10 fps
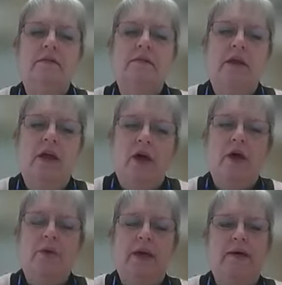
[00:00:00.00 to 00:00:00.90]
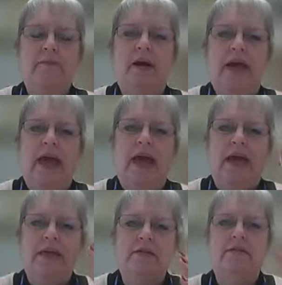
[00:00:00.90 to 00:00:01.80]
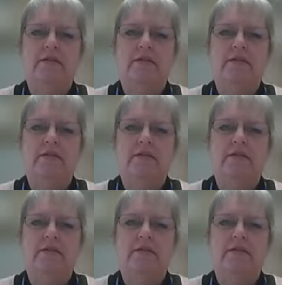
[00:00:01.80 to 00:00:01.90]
no in my head,